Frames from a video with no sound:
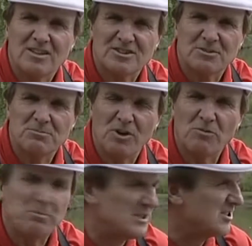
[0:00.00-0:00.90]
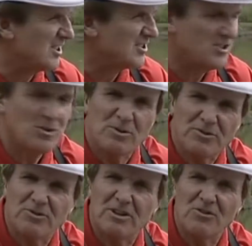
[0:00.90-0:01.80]
some dog biscuits, 2 or
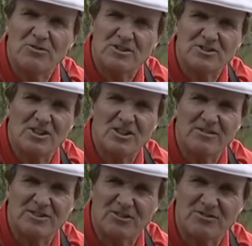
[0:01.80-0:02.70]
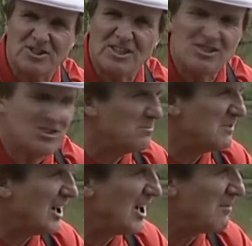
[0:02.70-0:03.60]
3 on the surface. I've seen some
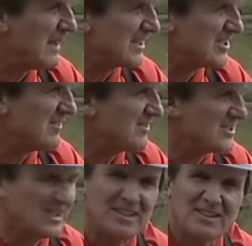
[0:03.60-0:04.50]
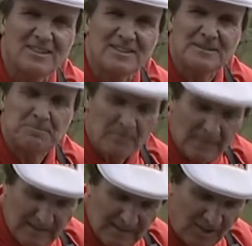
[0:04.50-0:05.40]
carp activity,
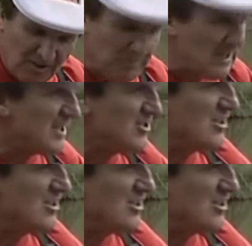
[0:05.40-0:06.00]
and I'm here